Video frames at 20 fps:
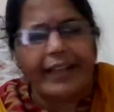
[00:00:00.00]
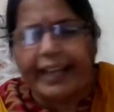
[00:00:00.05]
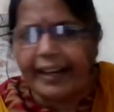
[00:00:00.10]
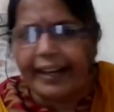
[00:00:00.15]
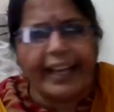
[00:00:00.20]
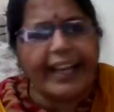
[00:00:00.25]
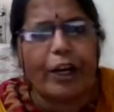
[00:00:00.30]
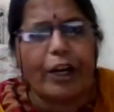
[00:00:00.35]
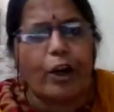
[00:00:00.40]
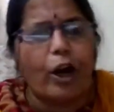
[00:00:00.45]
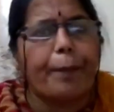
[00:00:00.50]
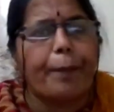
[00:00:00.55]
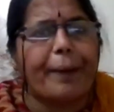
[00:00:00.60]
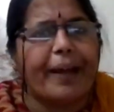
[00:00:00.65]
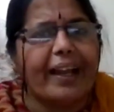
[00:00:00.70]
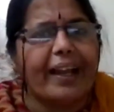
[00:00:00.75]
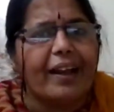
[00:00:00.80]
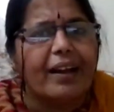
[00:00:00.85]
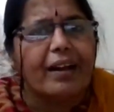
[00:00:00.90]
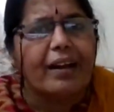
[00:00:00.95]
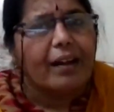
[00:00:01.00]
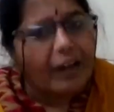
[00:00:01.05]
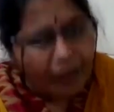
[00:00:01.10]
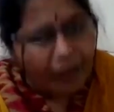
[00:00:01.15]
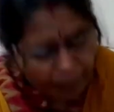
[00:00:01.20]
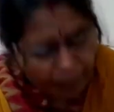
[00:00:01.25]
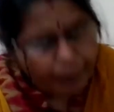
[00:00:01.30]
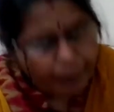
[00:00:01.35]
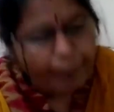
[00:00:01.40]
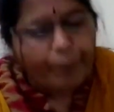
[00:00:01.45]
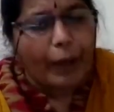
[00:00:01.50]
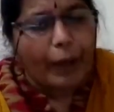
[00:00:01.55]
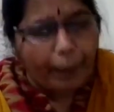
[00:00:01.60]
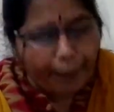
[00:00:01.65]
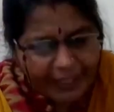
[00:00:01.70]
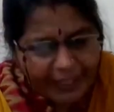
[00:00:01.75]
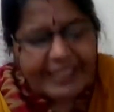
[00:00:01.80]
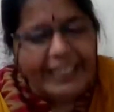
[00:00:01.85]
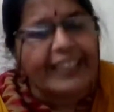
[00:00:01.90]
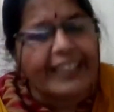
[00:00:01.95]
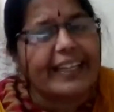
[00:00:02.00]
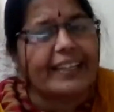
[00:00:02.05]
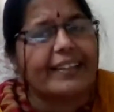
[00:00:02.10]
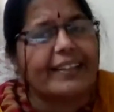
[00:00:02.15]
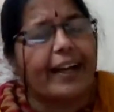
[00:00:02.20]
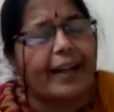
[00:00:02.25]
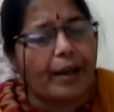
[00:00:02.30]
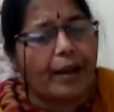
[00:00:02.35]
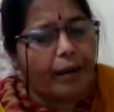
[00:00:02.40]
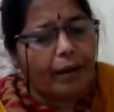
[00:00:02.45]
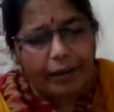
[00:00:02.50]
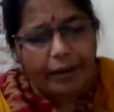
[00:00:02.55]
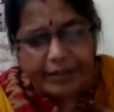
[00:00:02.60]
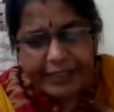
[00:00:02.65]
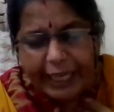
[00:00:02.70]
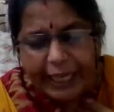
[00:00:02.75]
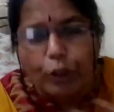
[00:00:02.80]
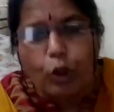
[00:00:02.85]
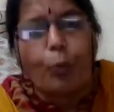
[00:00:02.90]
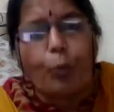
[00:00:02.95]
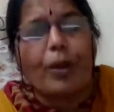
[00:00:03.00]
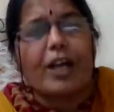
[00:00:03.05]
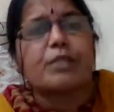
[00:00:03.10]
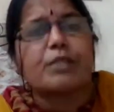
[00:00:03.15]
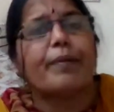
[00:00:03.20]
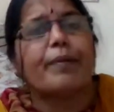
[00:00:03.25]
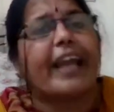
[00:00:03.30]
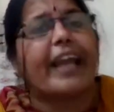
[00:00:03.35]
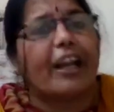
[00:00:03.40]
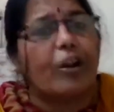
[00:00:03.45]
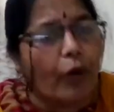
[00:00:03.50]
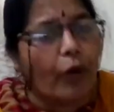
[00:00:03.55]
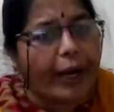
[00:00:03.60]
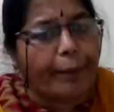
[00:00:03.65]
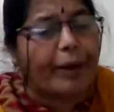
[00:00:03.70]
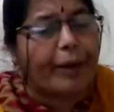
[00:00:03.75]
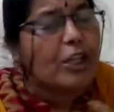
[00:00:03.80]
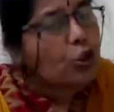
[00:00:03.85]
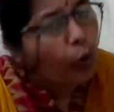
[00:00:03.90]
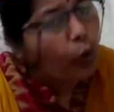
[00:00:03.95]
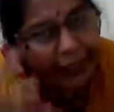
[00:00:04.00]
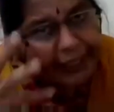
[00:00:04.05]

DNA cannot be present in the cytoplasmic environment, so